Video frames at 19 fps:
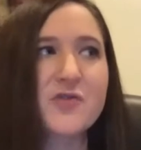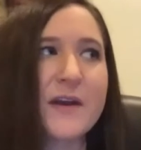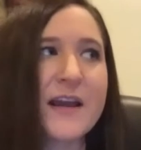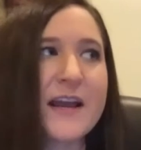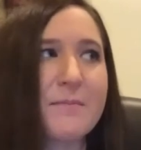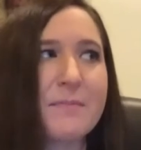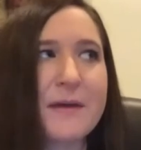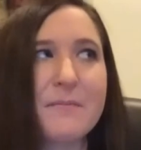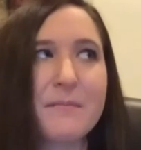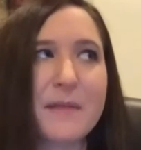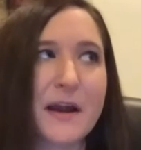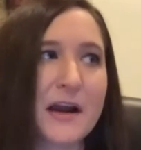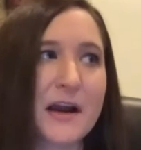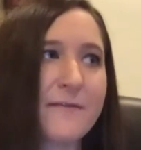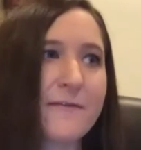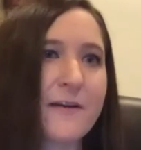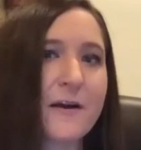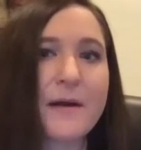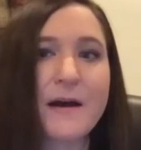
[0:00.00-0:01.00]
We had been
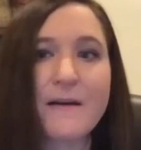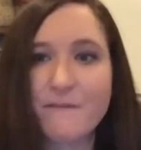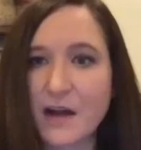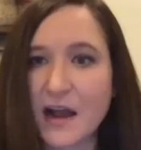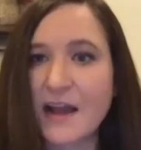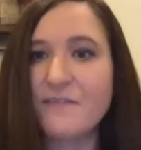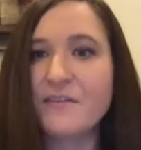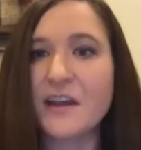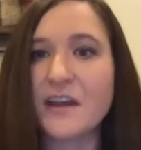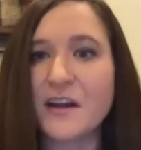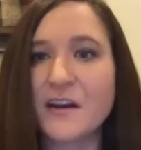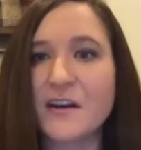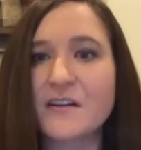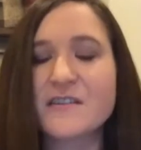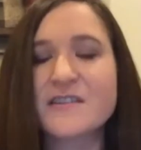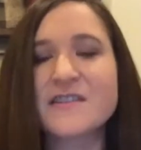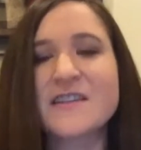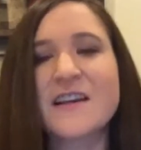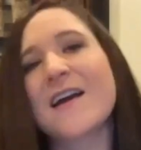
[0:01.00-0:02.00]
married for about five
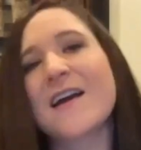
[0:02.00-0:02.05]
years.